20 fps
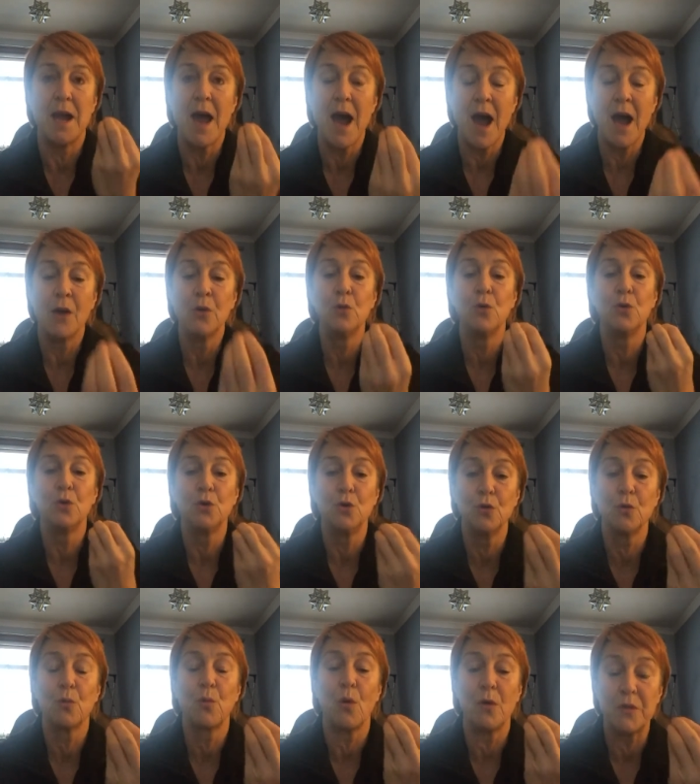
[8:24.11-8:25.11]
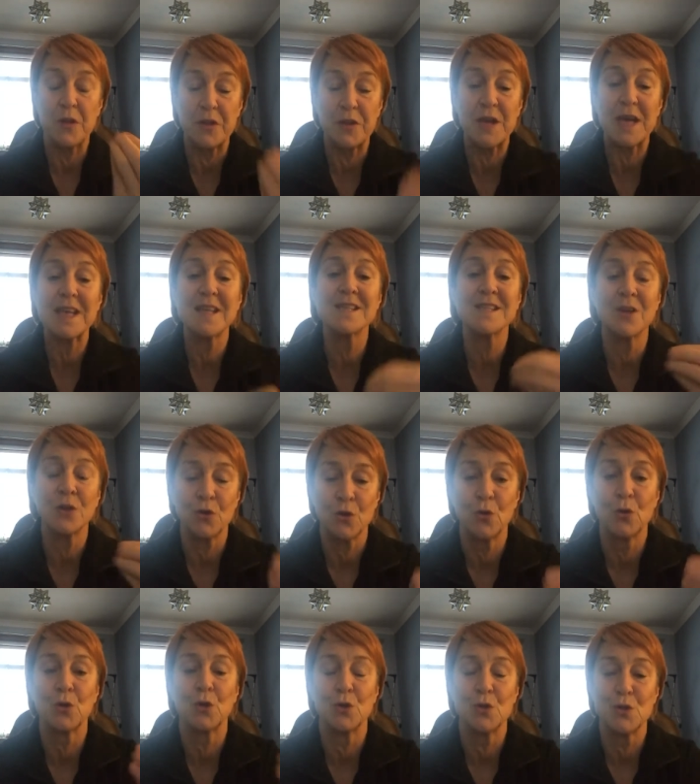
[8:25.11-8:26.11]
in how you the things that
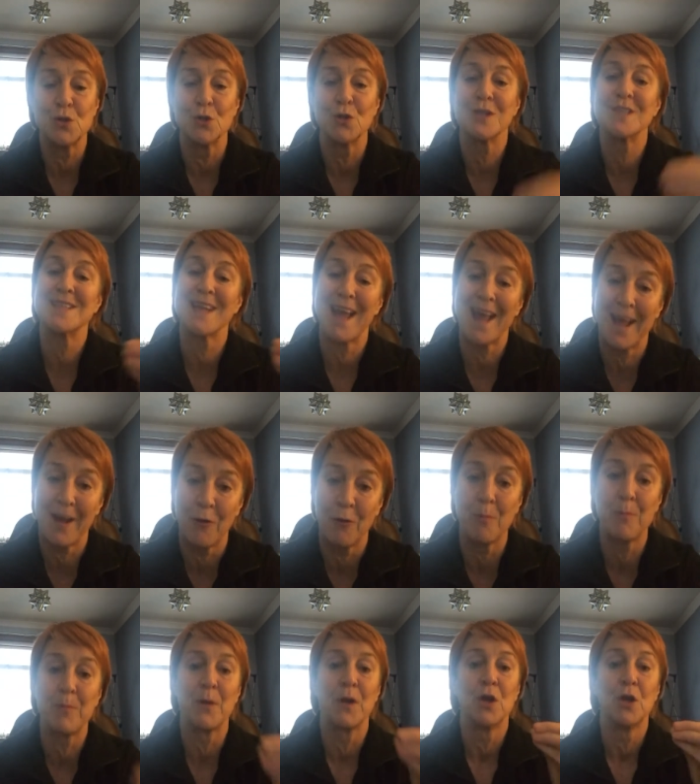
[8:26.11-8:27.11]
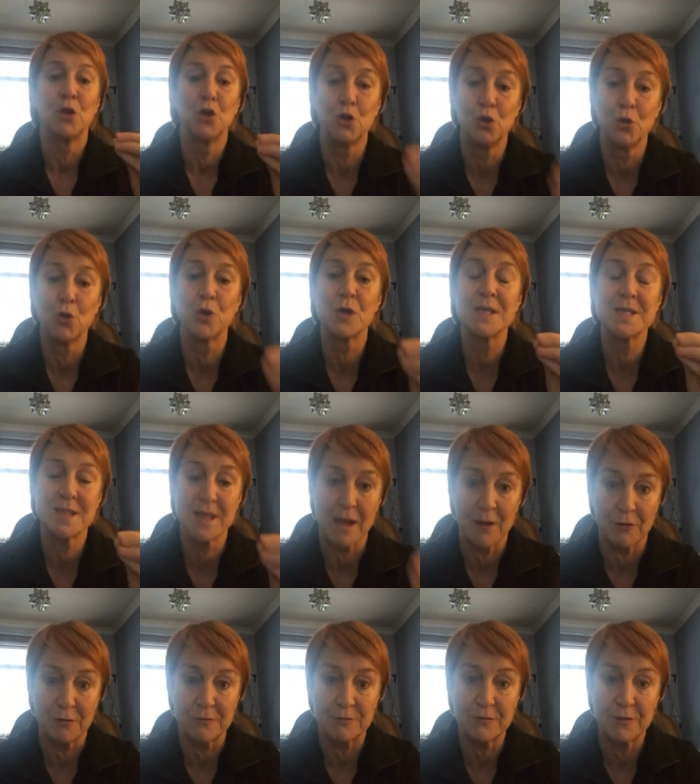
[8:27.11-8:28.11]
you can do to help
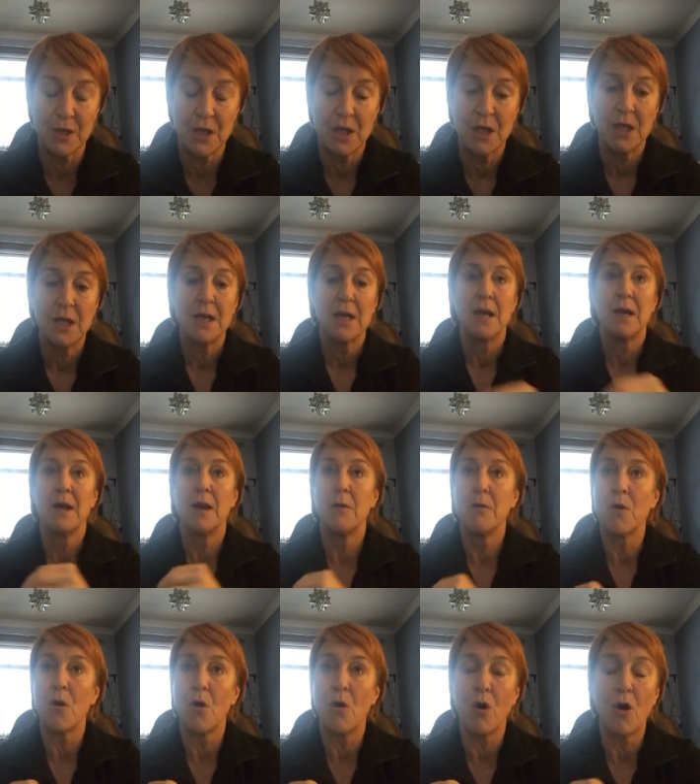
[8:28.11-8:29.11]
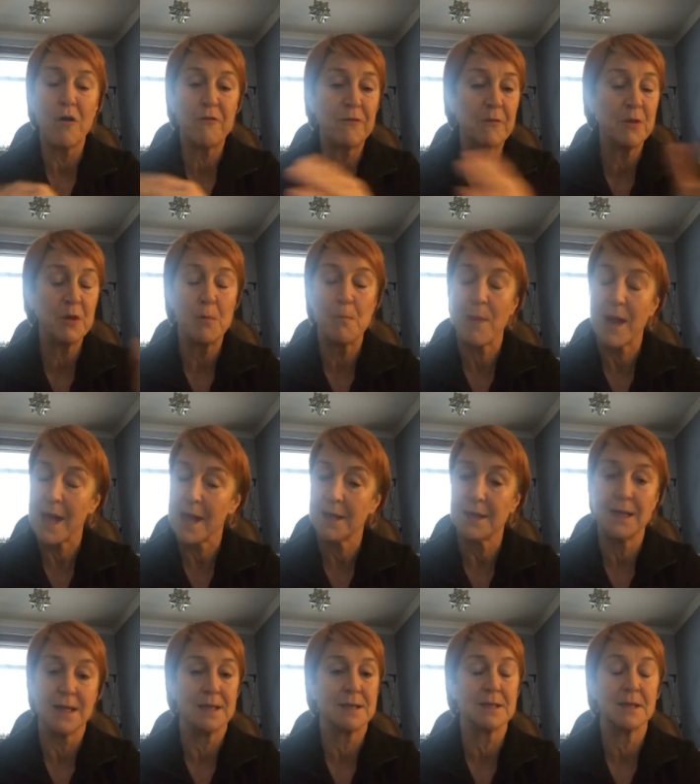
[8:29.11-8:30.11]
yourself. Now, off, you may
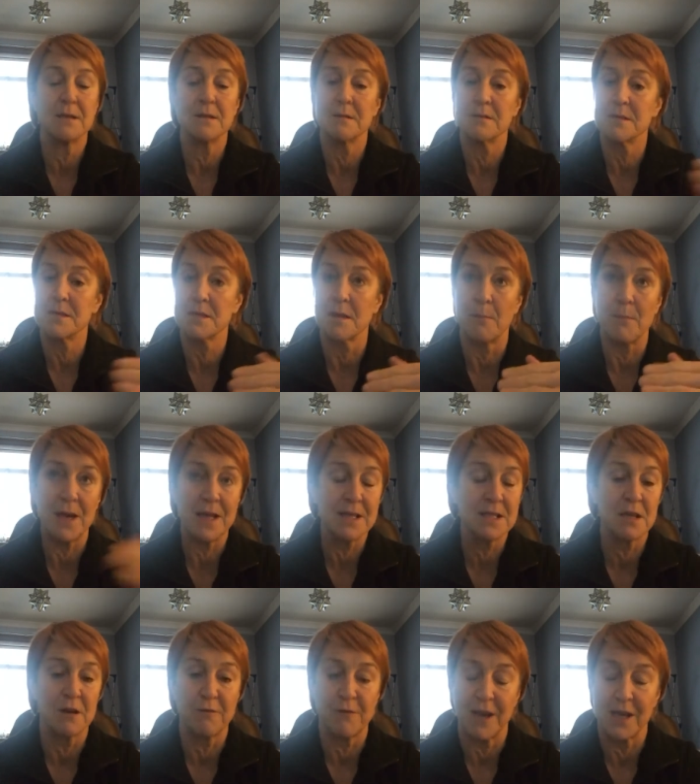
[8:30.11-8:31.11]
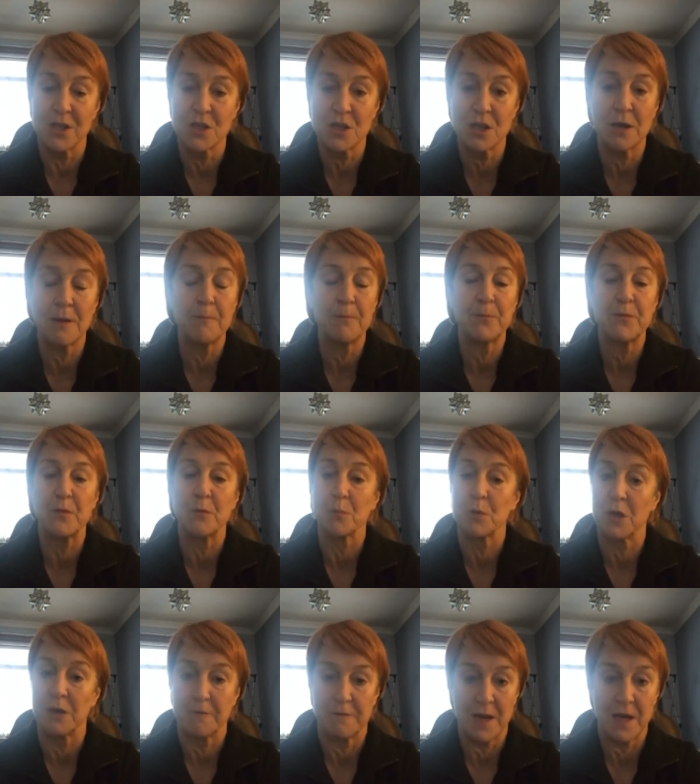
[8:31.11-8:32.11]
need some intervention from
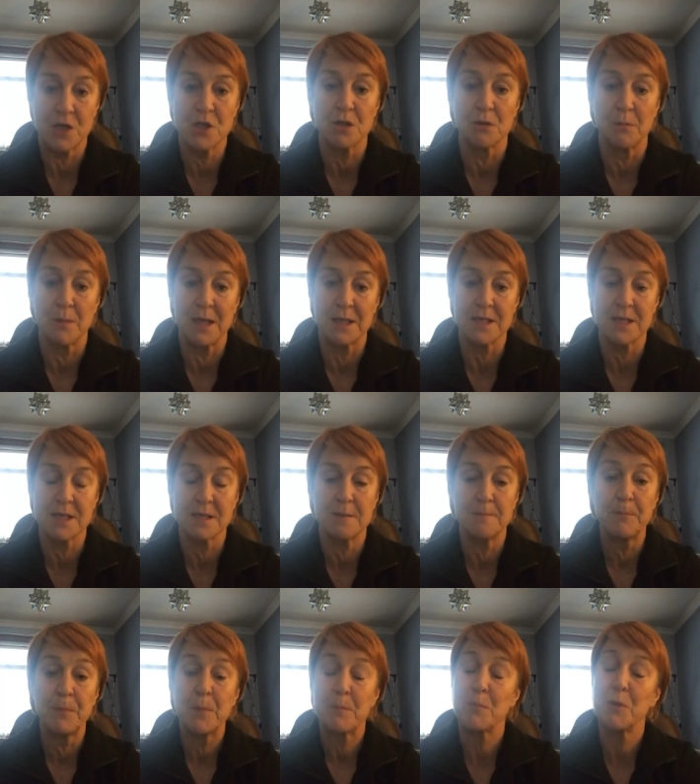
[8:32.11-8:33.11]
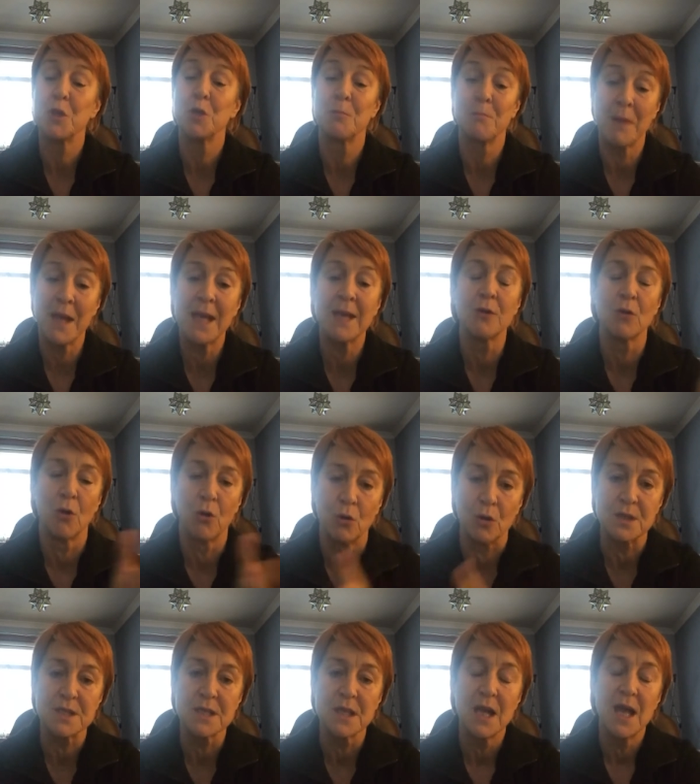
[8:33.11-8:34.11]
conventional medicine, but you may
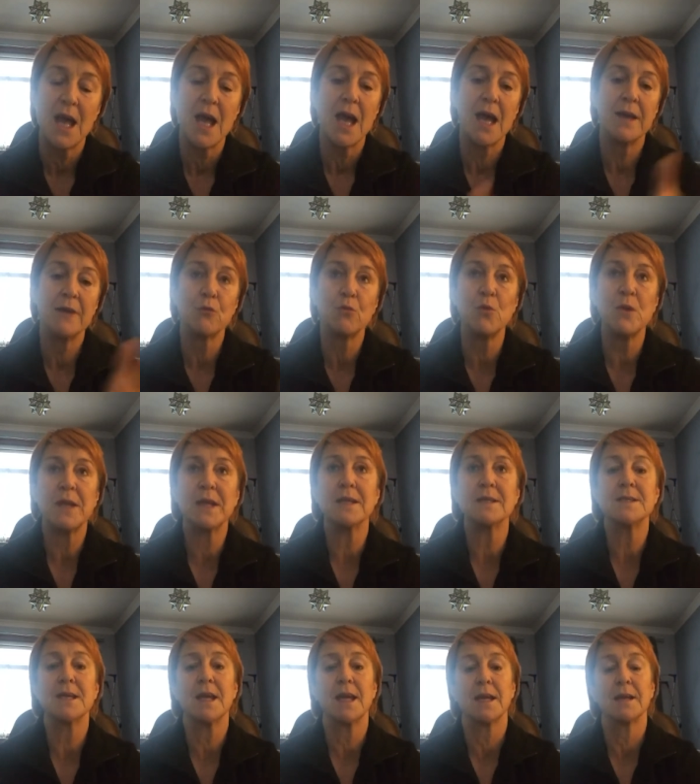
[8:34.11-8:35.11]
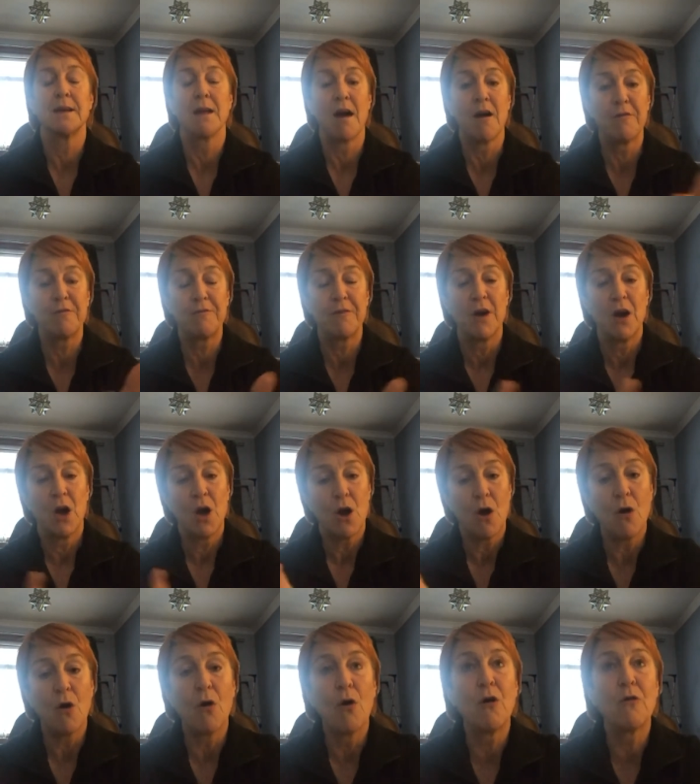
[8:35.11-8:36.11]
not. And if we can take enough
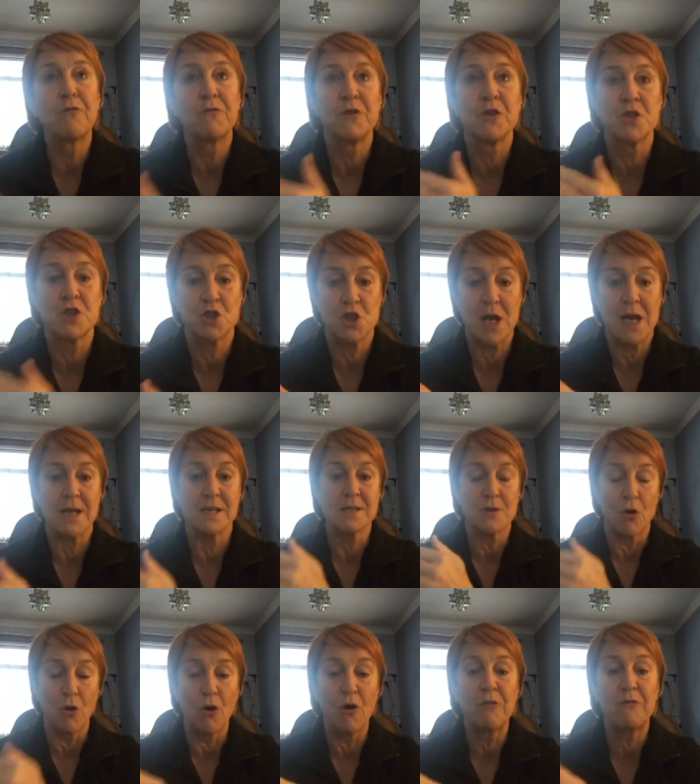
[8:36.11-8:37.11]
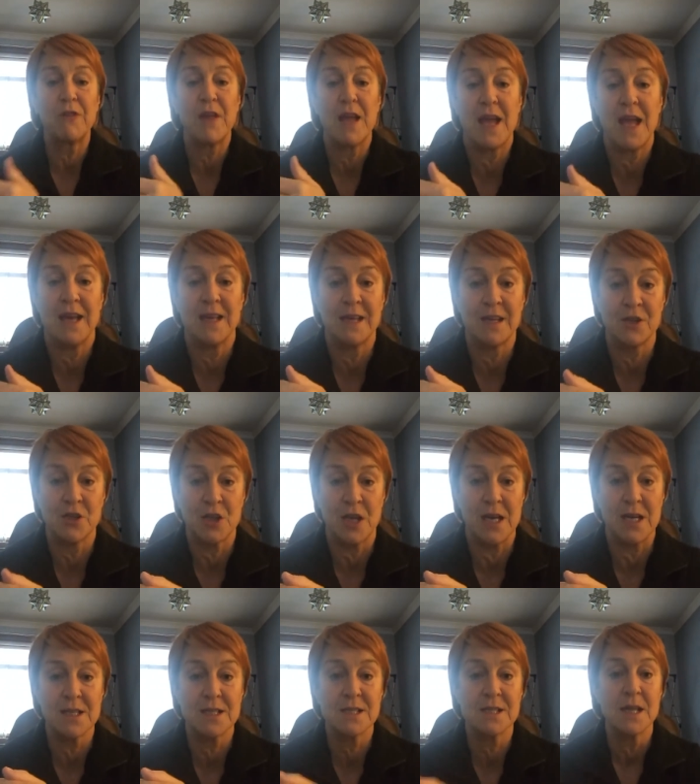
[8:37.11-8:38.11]
of the stress off the
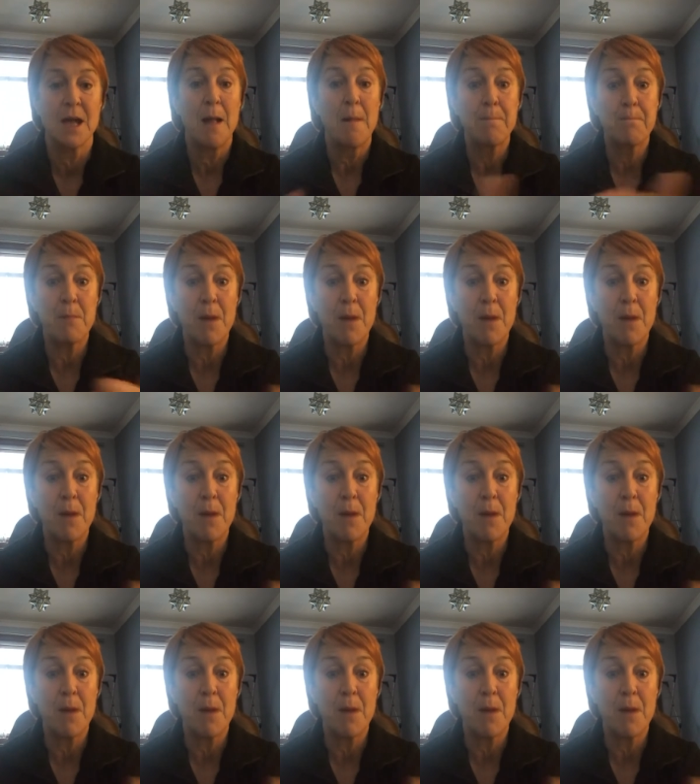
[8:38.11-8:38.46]
NHS